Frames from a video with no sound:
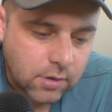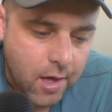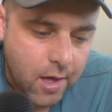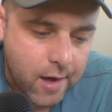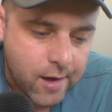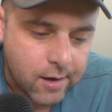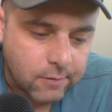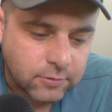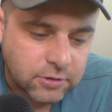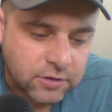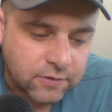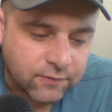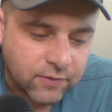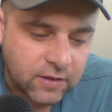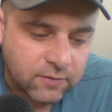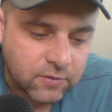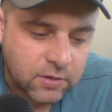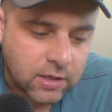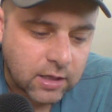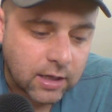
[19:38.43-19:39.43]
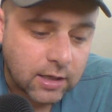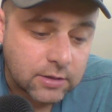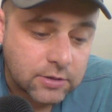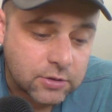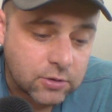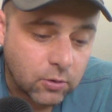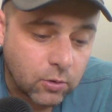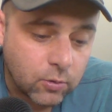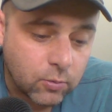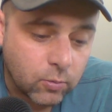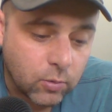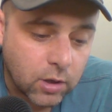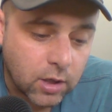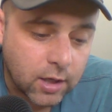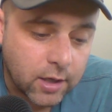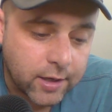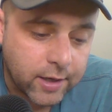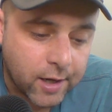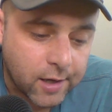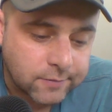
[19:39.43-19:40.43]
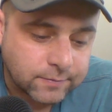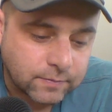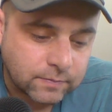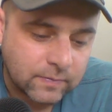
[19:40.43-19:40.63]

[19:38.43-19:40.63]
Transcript: Uh, what's your favorite console and why?